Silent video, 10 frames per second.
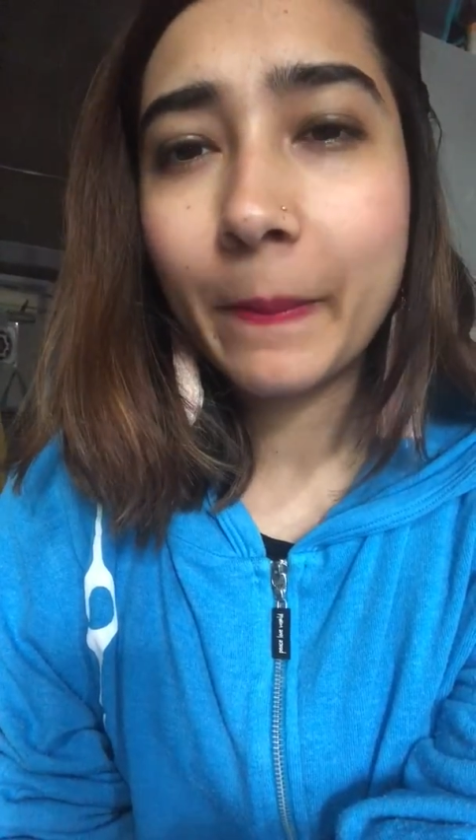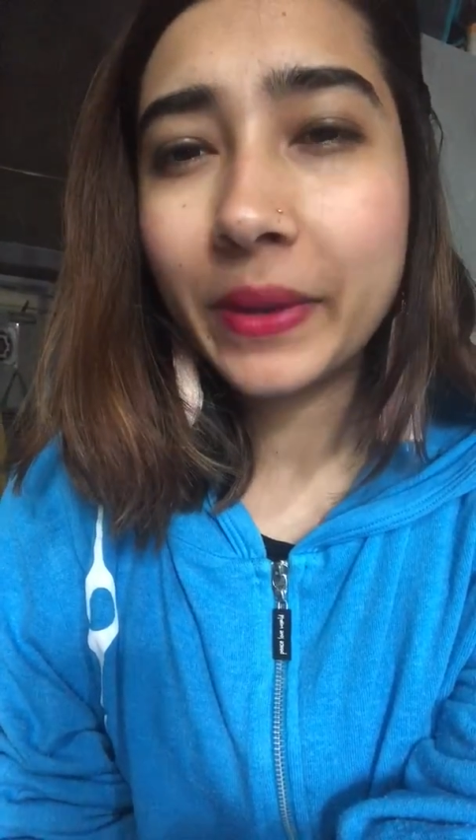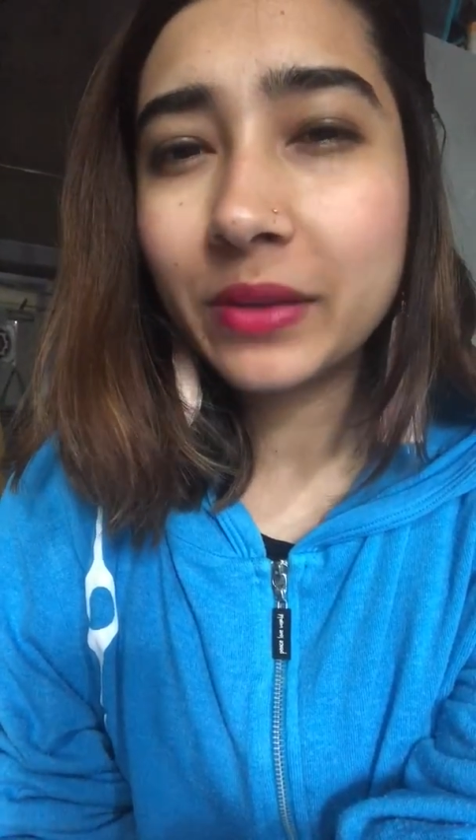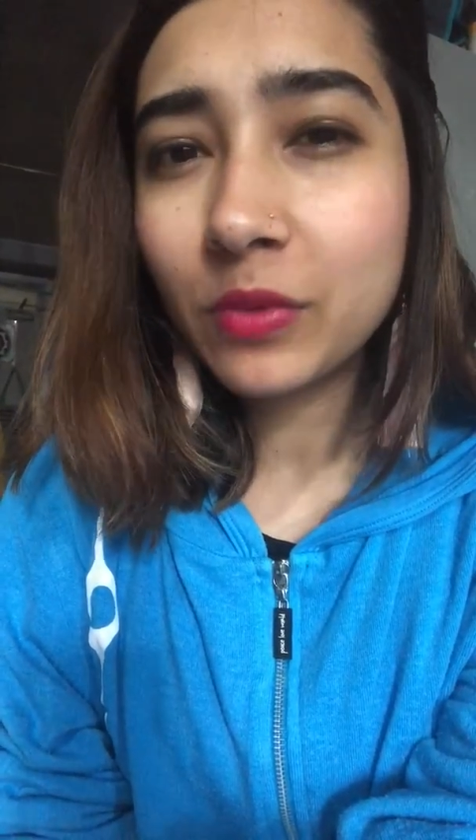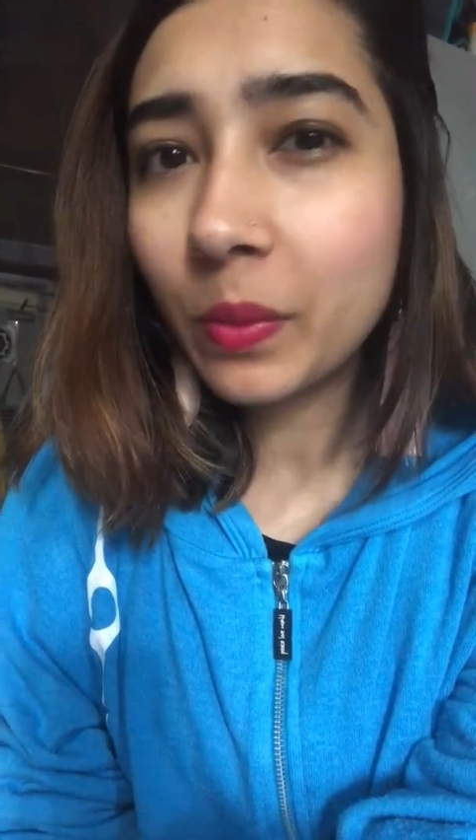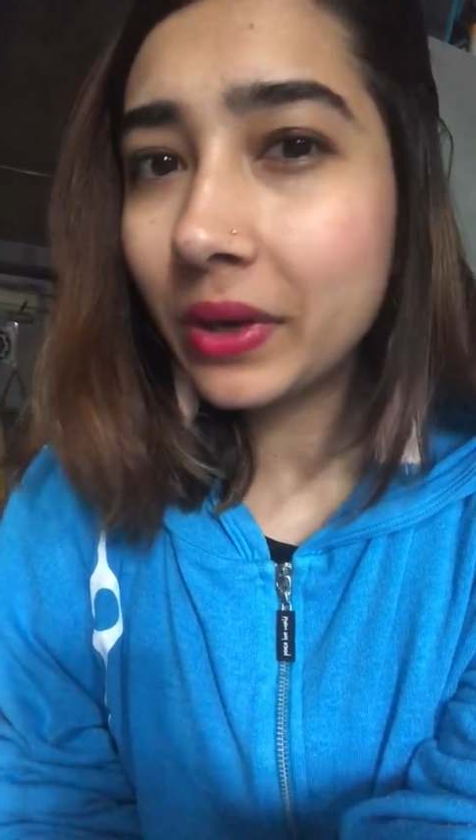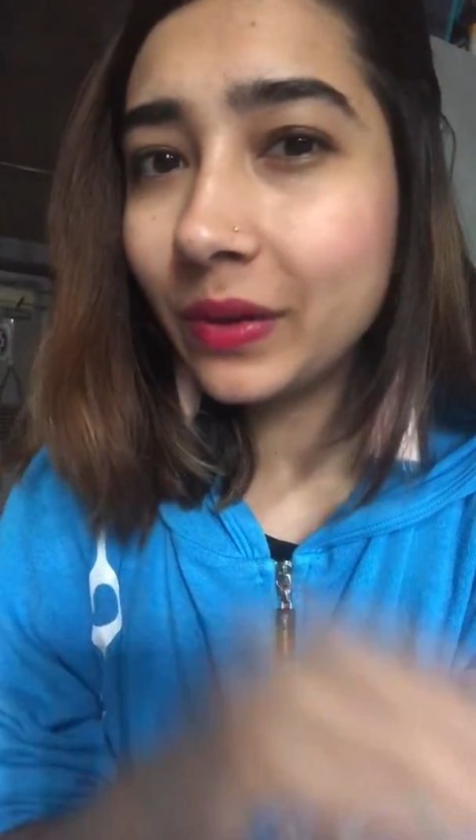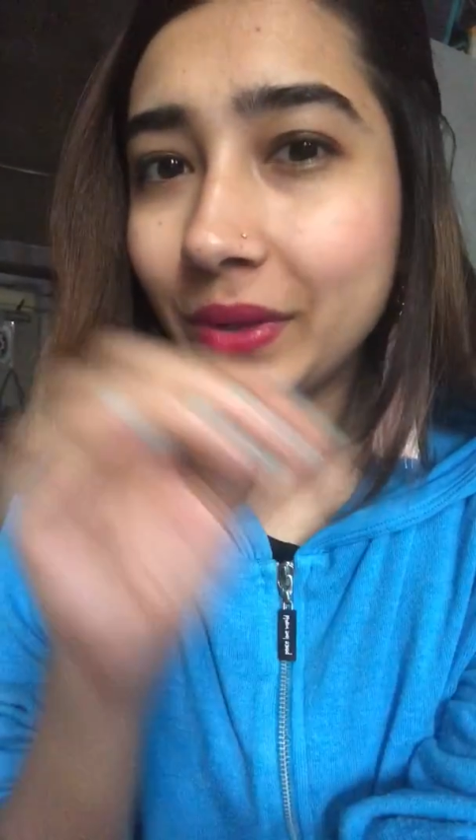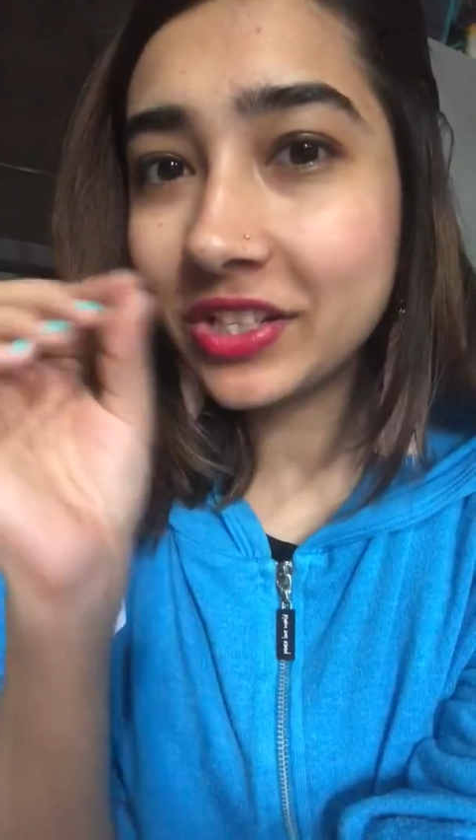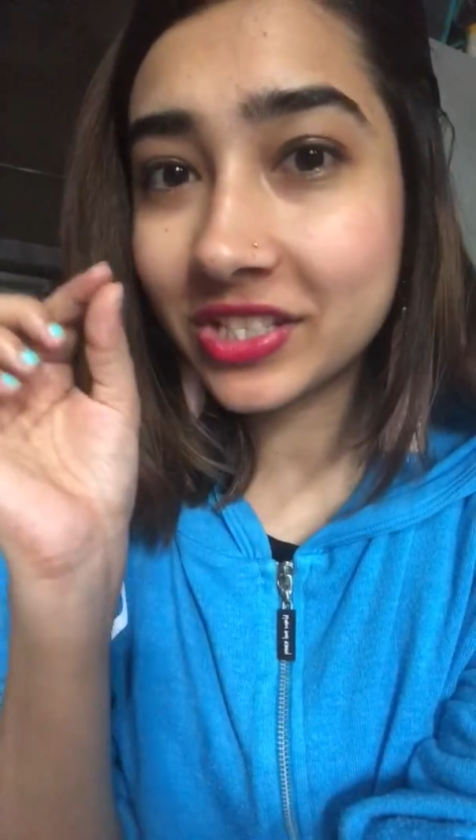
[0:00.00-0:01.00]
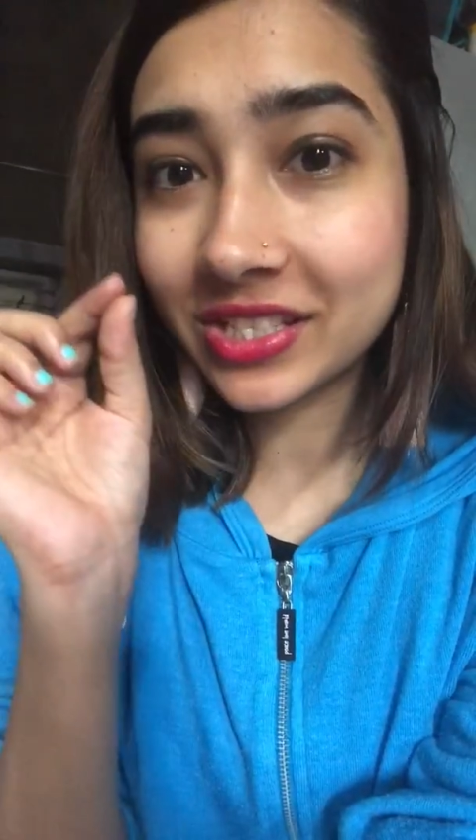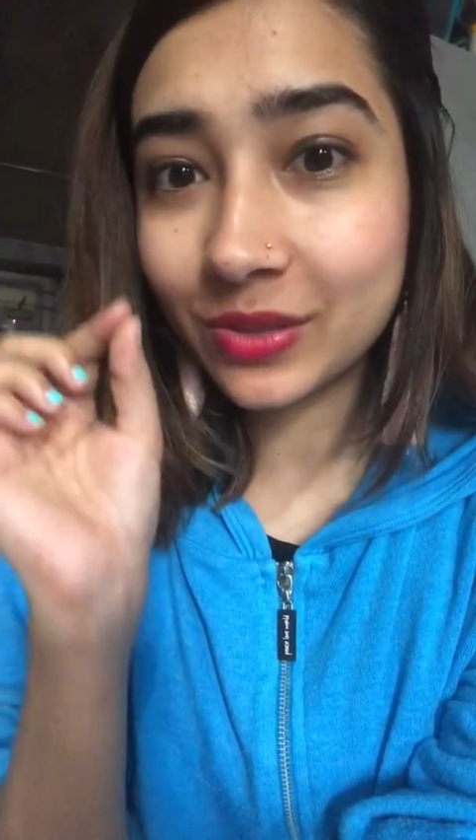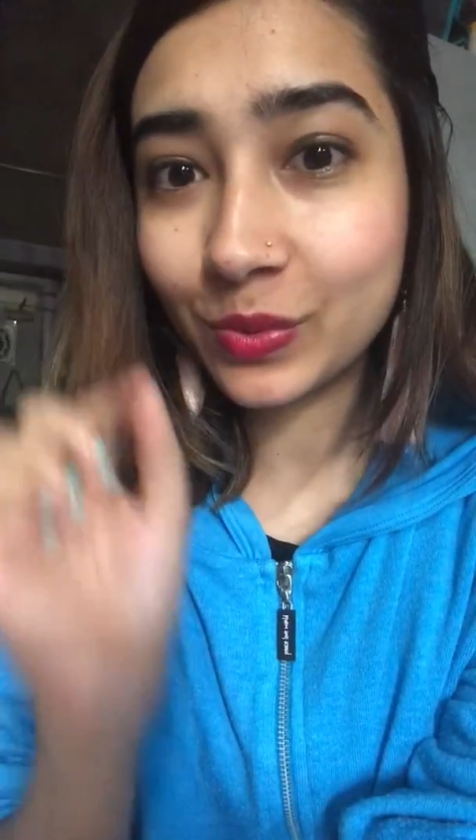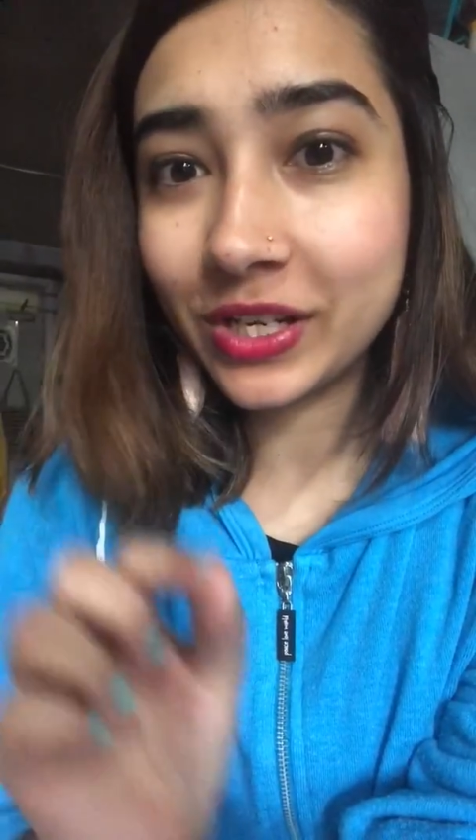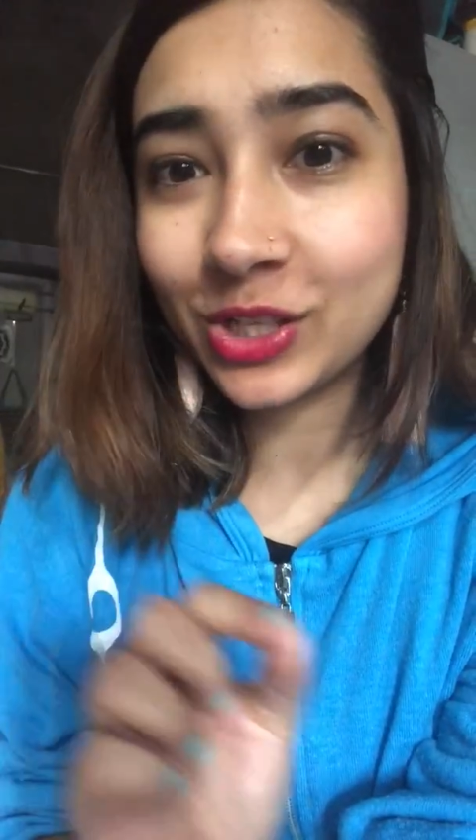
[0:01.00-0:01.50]
But the moment we
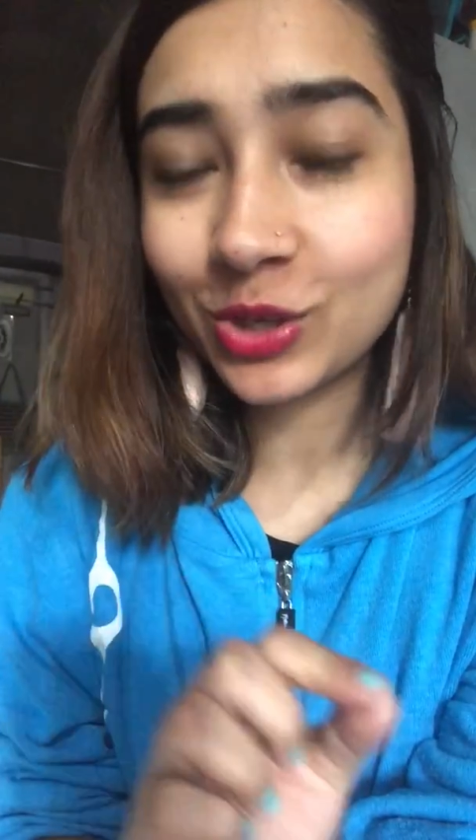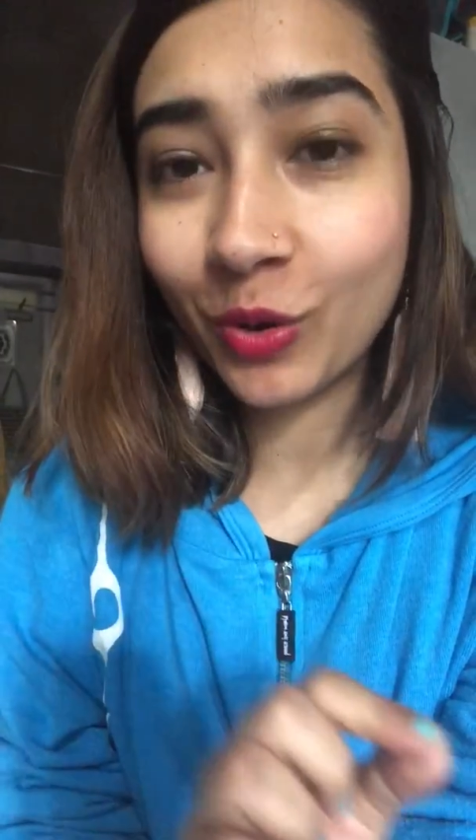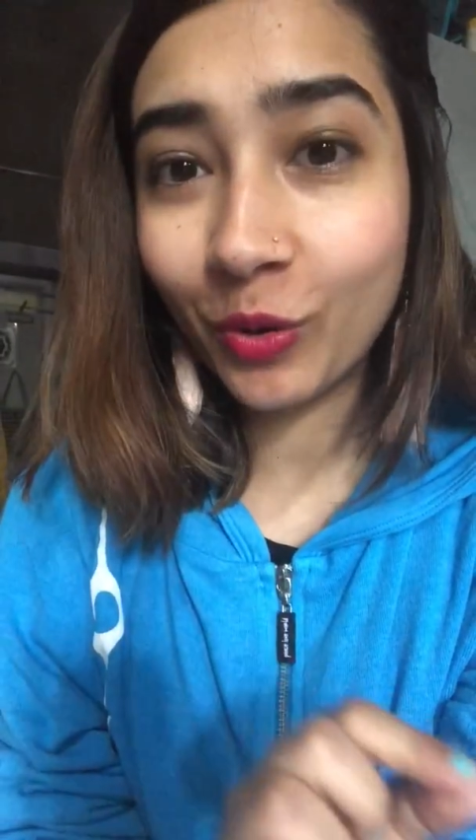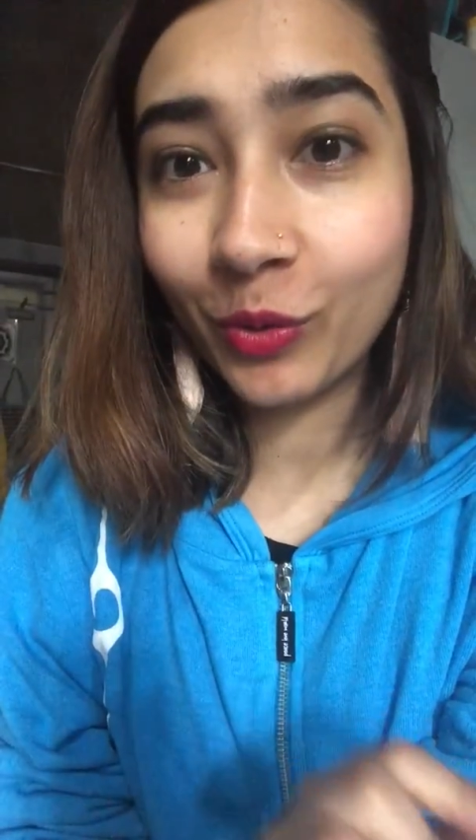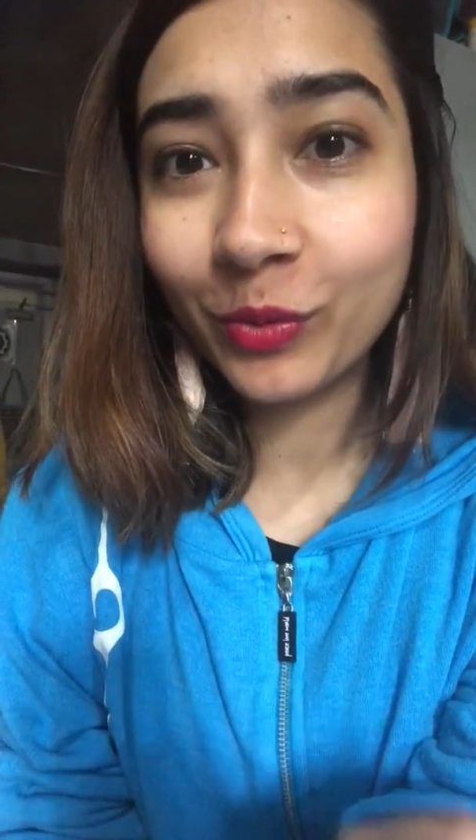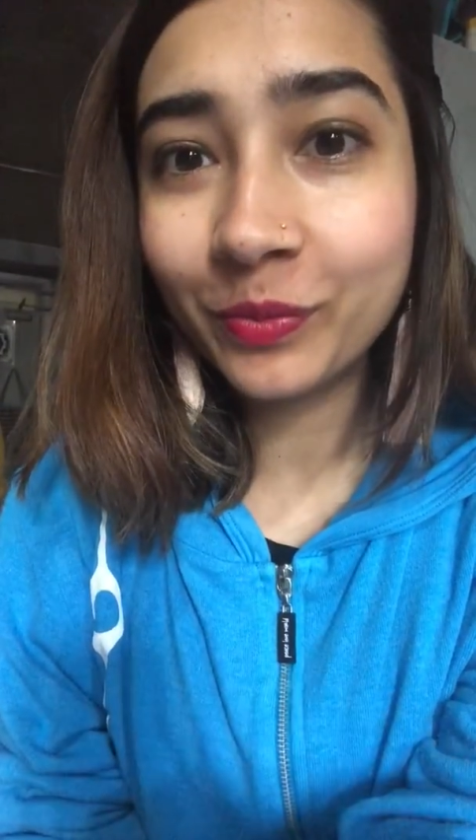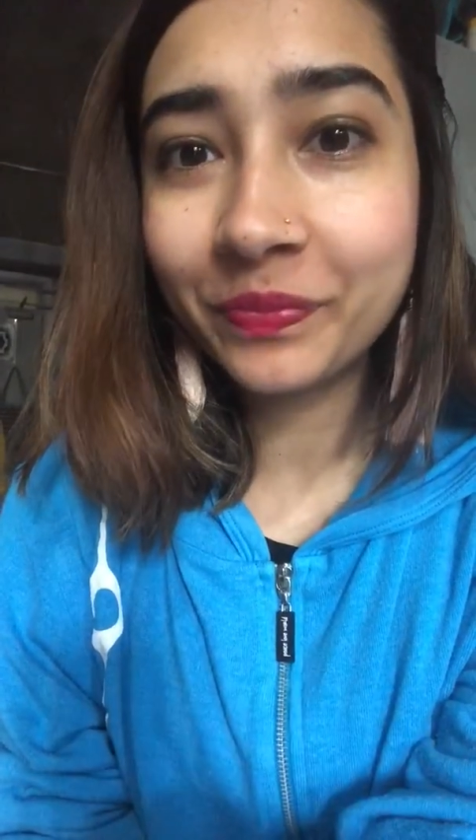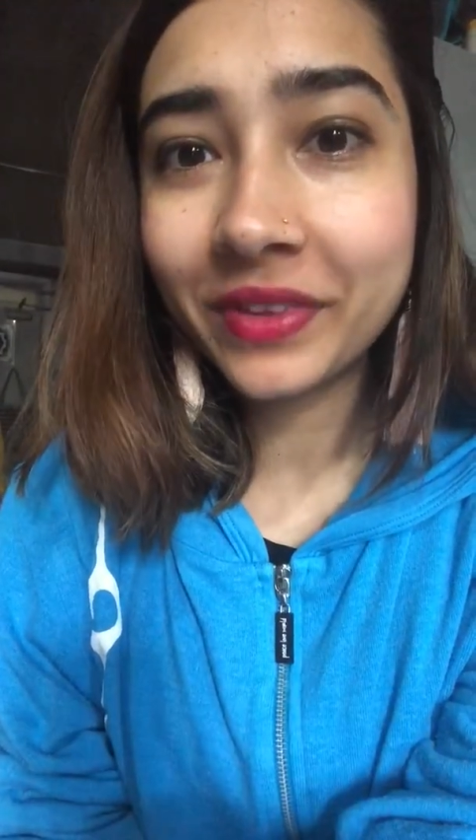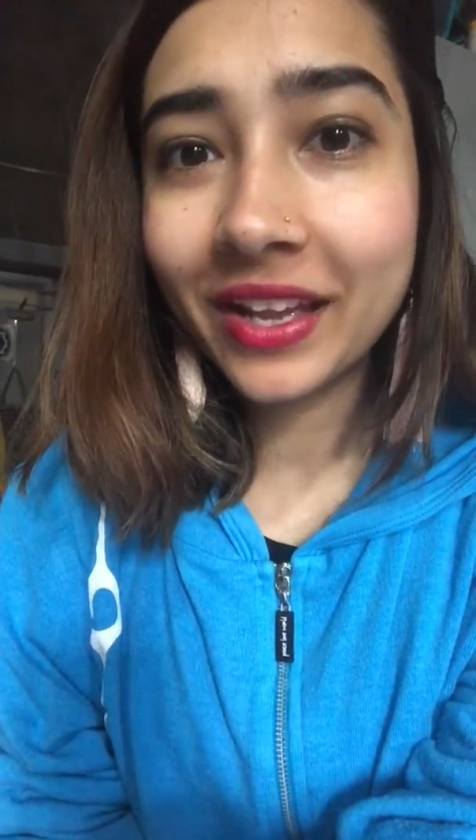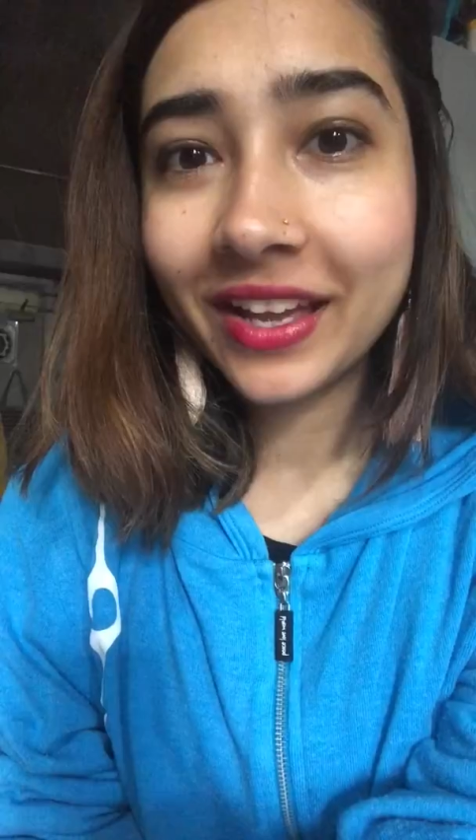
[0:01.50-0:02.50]
just reach home,